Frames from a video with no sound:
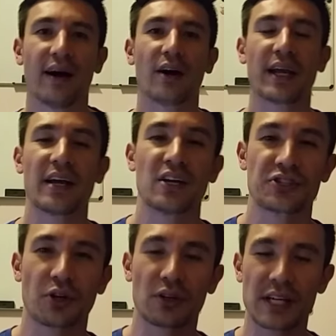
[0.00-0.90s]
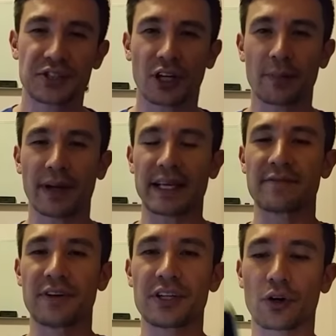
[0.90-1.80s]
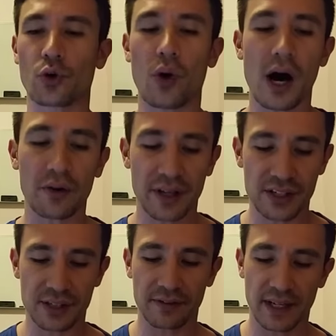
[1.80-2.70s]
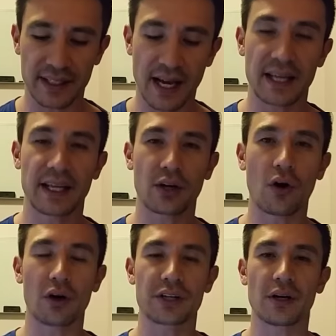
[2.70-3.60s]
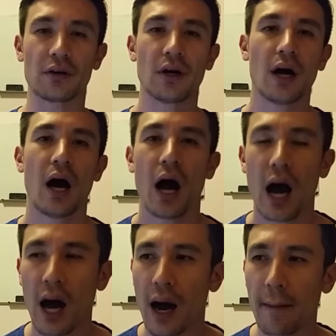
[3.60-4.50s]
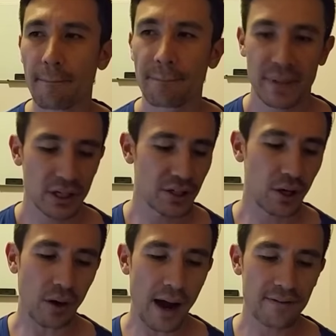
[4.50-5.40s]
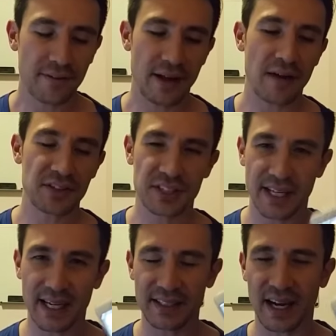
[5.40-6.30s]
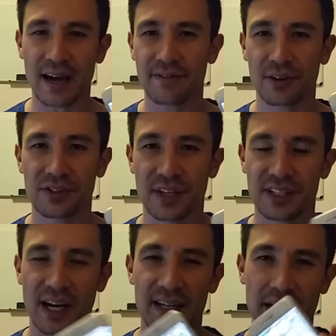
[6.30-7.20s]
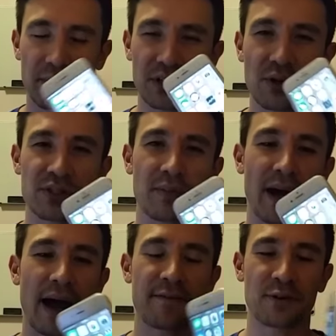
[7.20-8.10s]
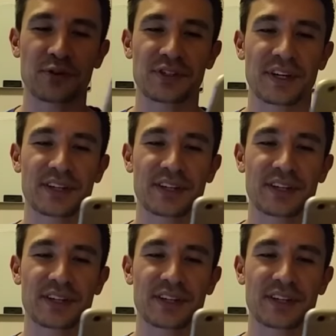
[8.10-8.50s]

Okay, so let's talk about like video quality and stuff like that, and like audio. You know, ever since I got the iPhone 6, guys, I've been using my iPhone